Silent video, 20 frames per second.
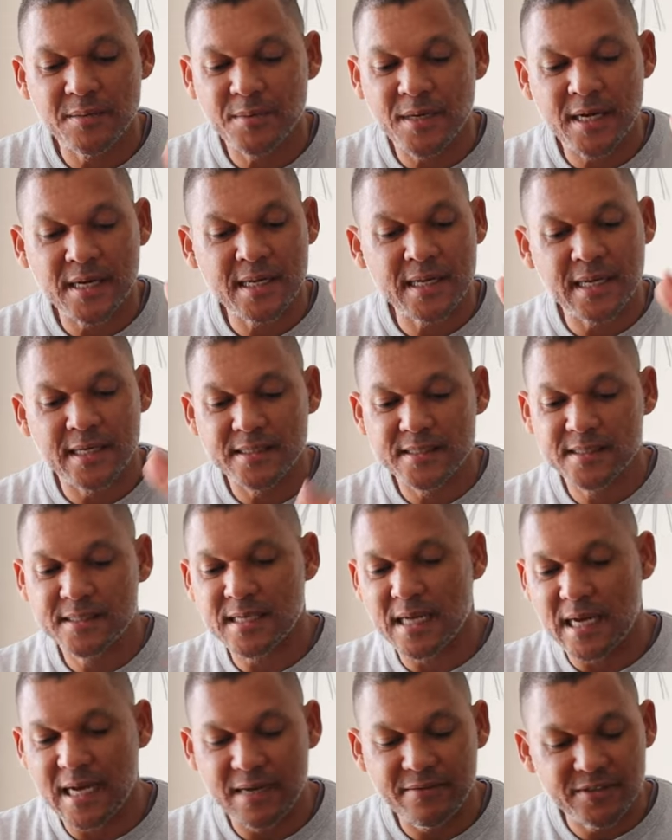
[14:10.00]
I'm running, I
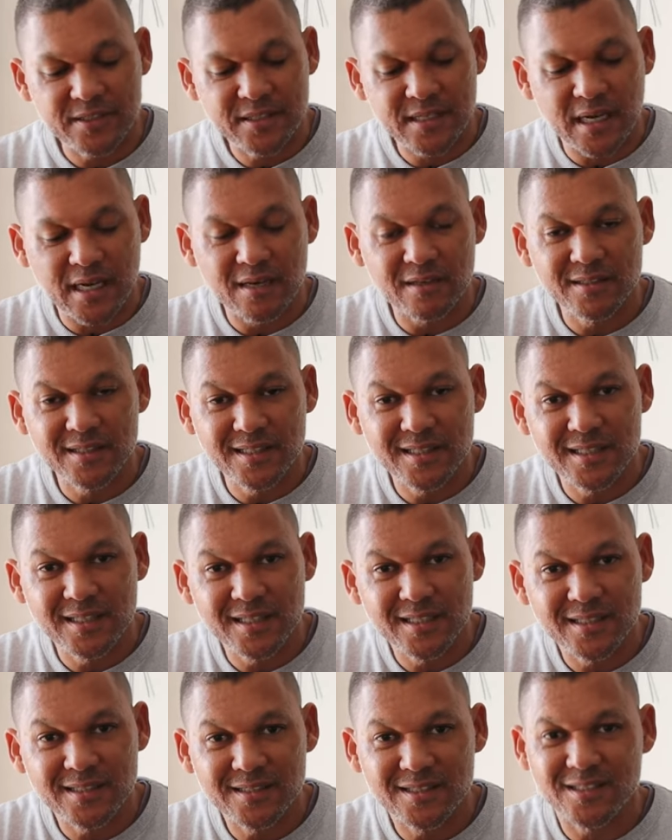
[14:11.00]
have a towel in
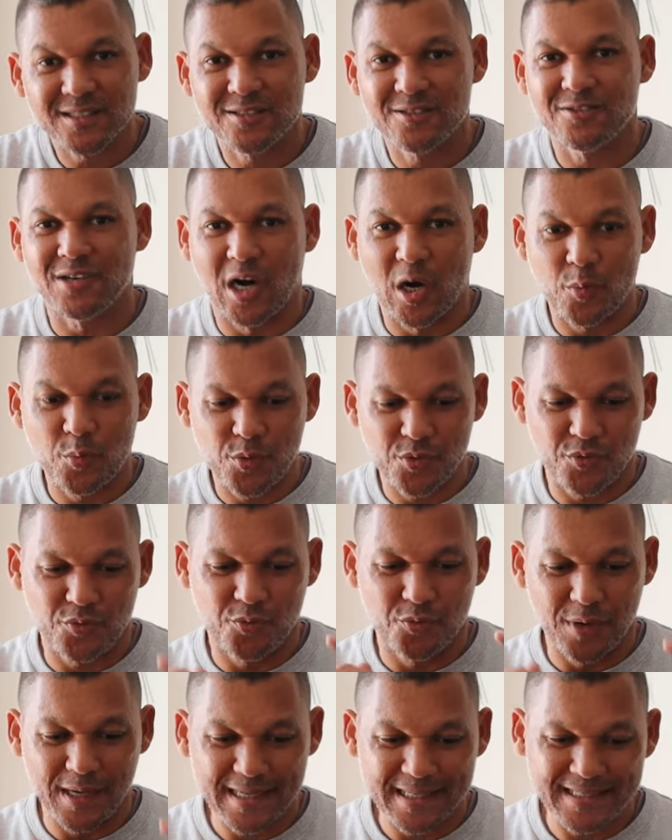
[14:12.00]
here just to help with
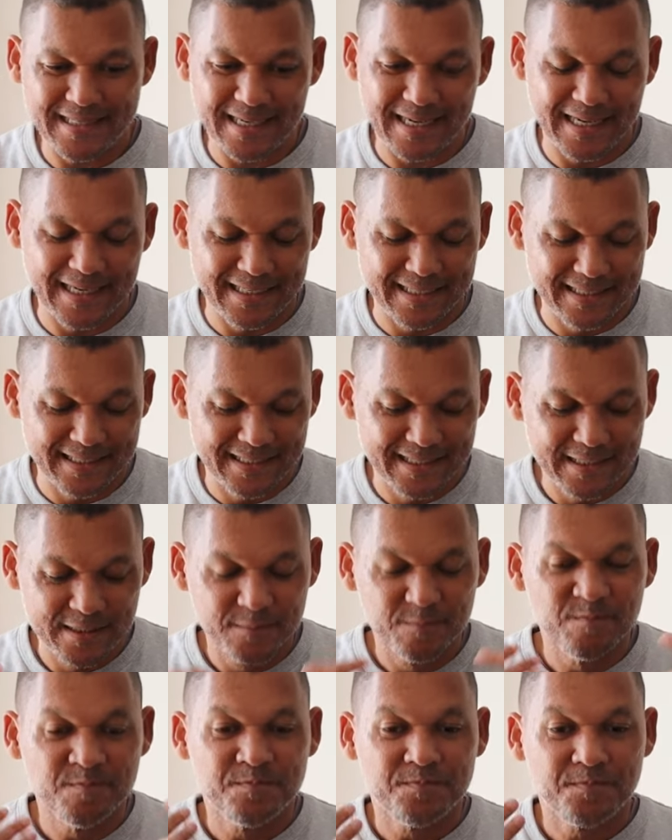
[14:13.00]
weight and
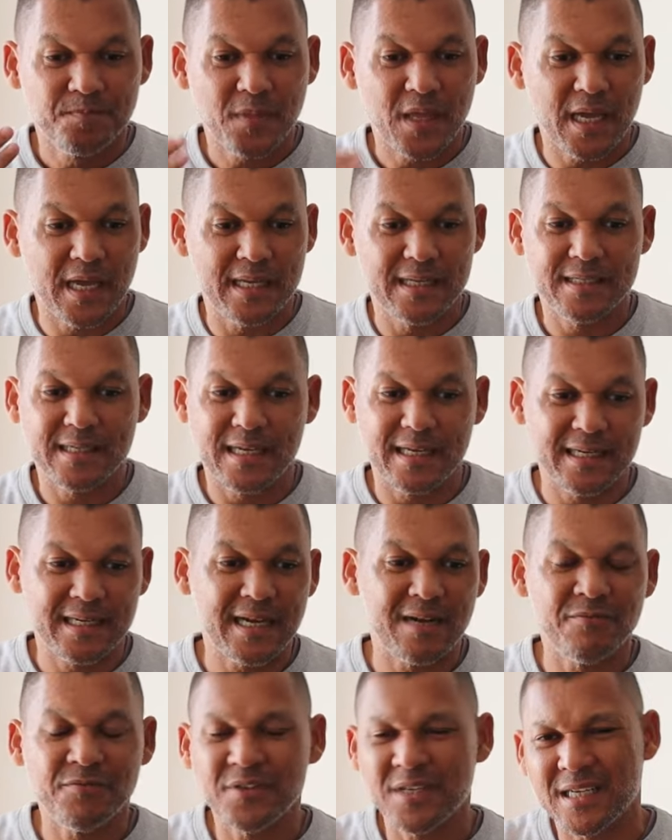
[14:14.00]

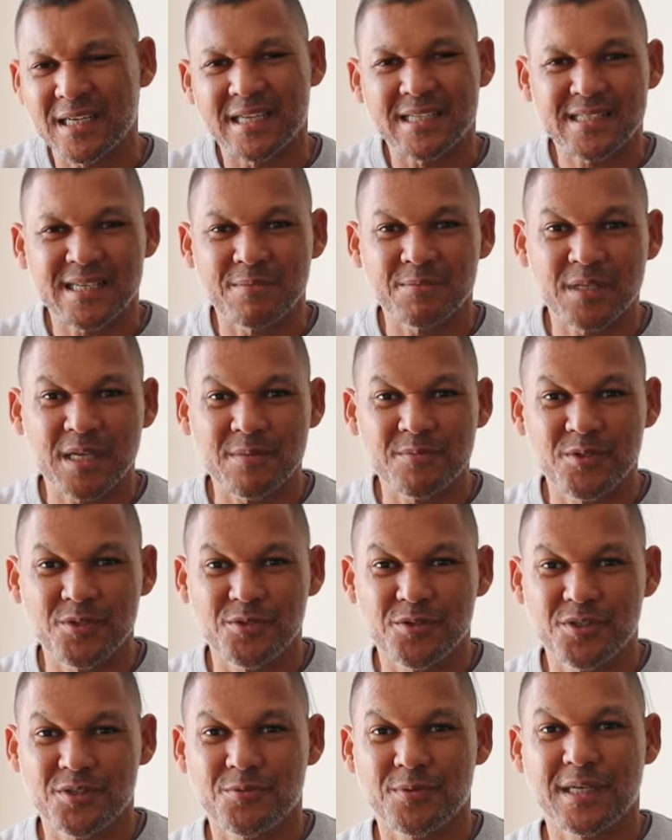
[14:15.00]
comfort, and I sometimes
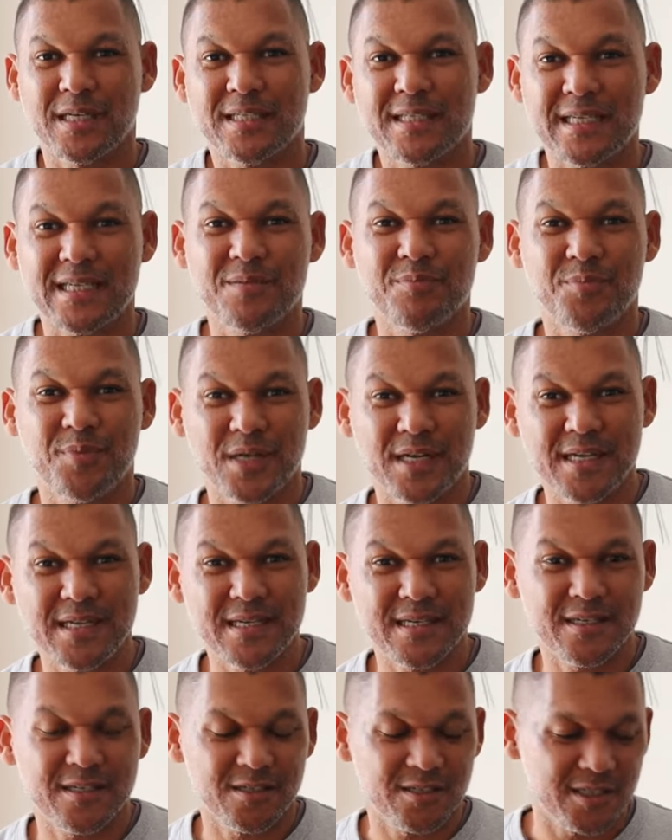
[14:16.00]
use it when I take a
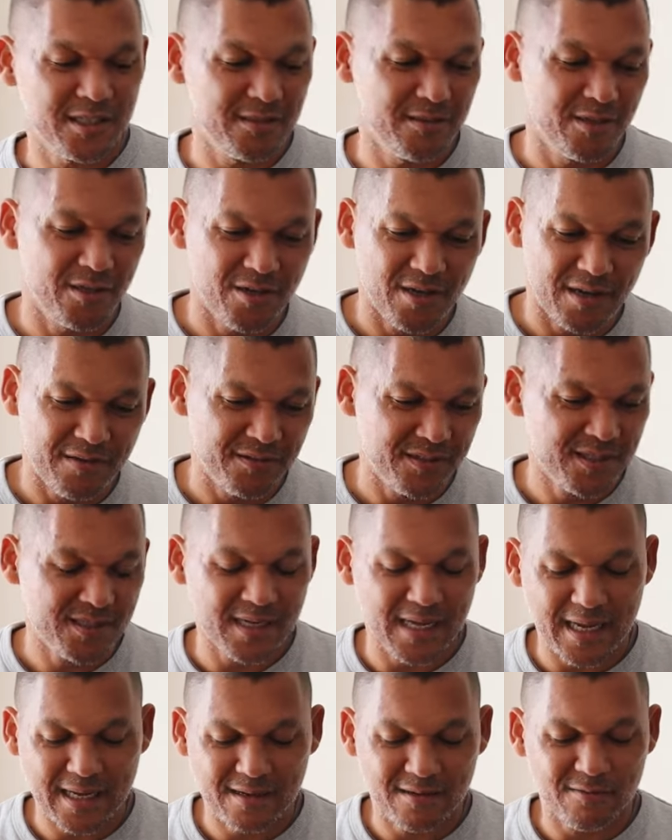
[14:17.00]
break, you know, I have a
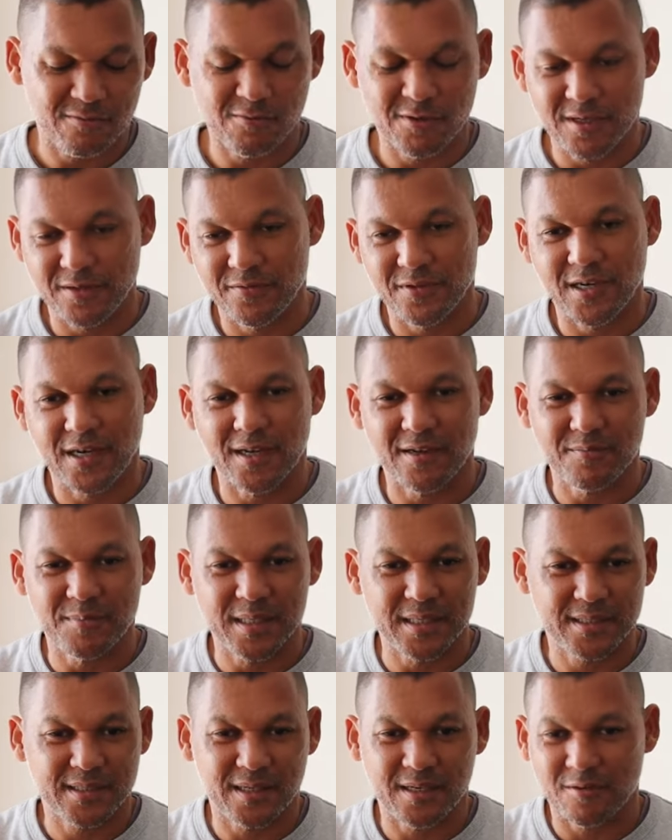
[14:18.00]
snack, whatever, I have
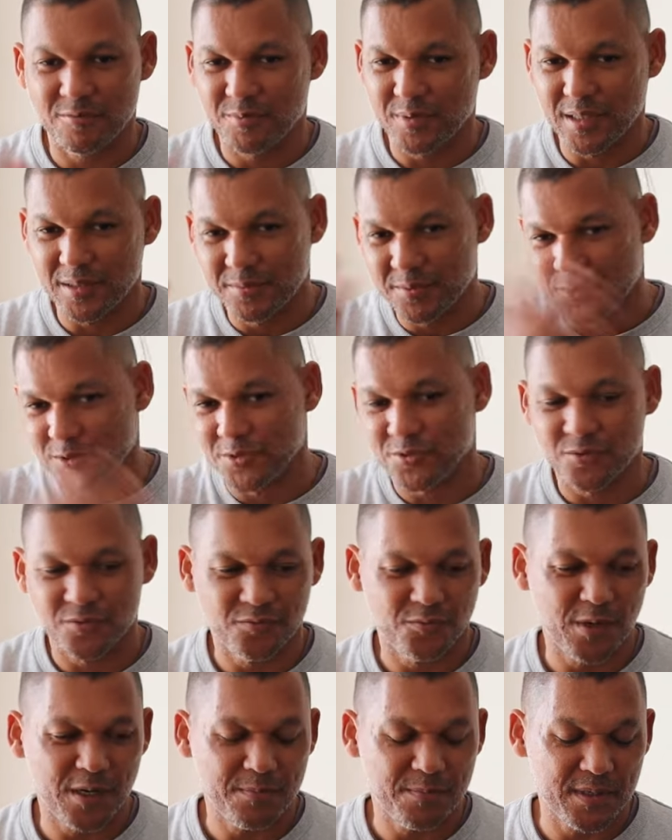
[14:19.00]
my towel, be able to sort
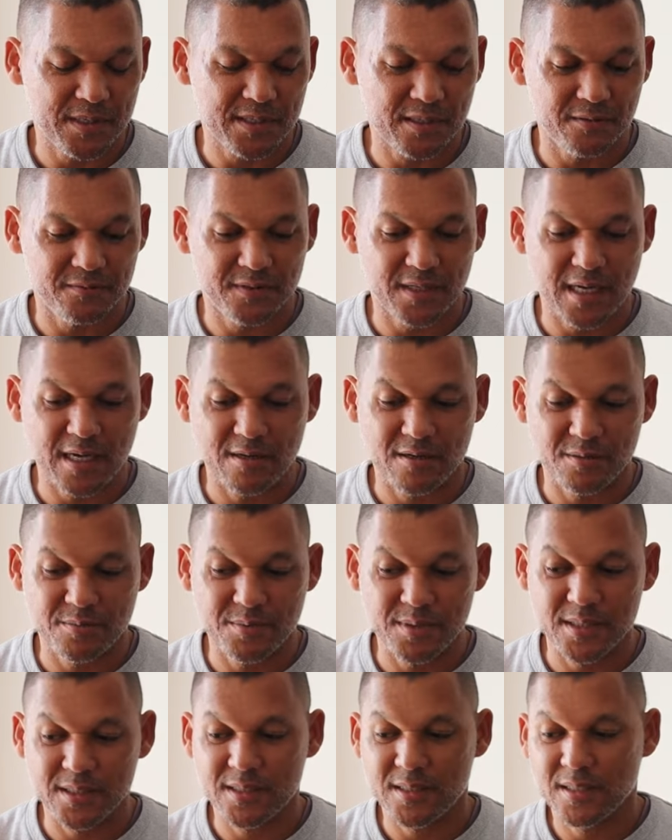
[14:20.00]
of wipe myself down a
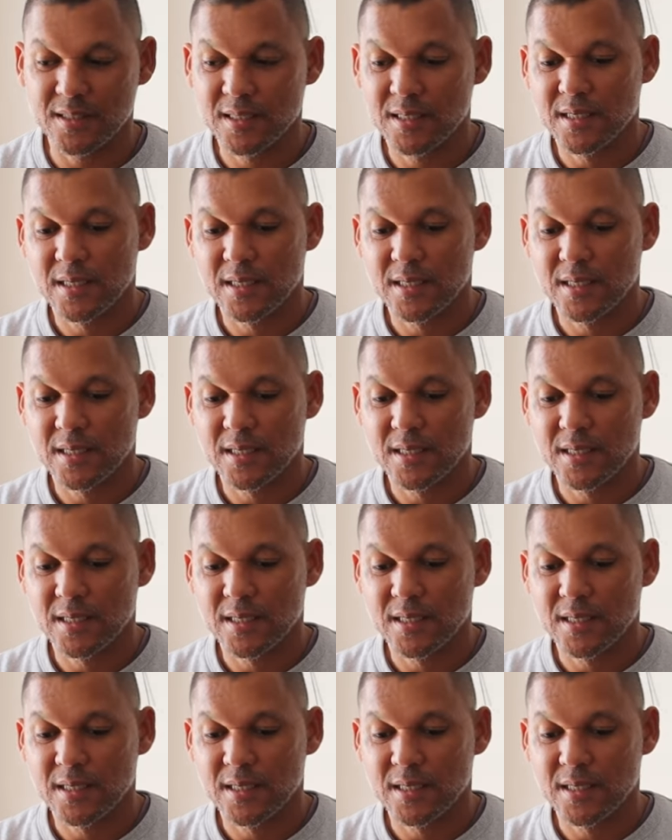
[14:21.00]
bit.